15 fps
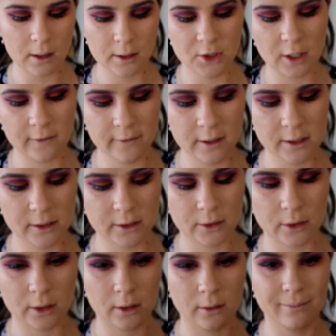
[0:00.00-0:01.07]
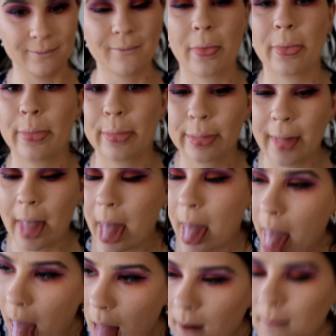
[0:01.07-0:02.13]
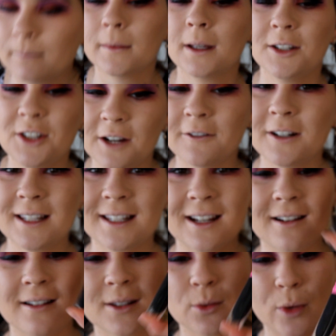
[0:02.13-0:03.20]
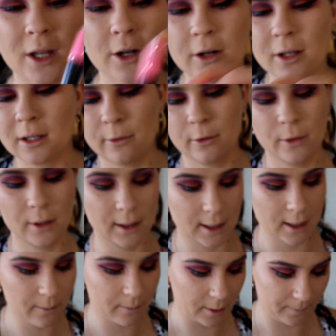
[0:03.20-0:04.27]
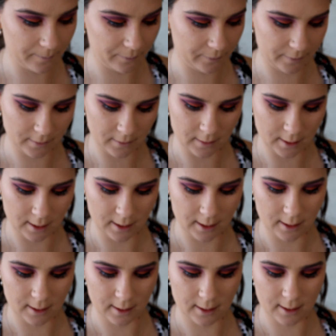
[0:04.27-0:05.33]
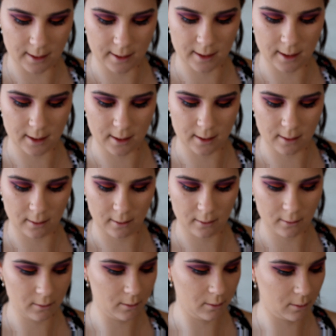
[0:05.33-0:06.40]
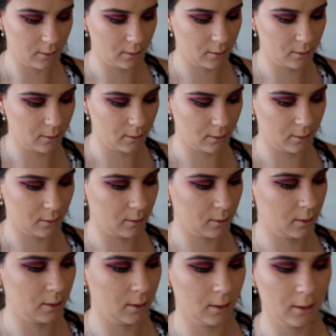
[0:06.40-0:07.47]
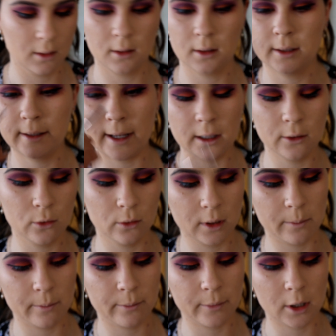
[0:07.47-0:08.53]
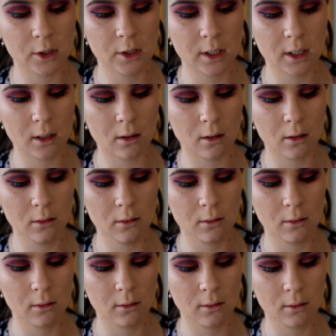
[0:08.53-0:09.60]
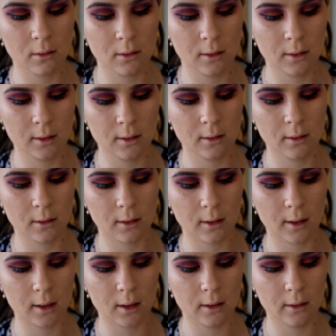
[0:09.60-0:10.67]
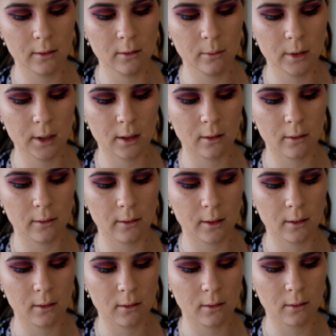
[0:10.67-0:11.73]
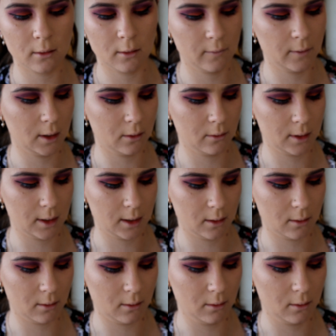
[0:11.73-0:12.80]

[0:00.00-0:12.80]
Jeffree Star's Weirdo Liquid Lip and take a little lip brush here, get a little bit on that, of that on here,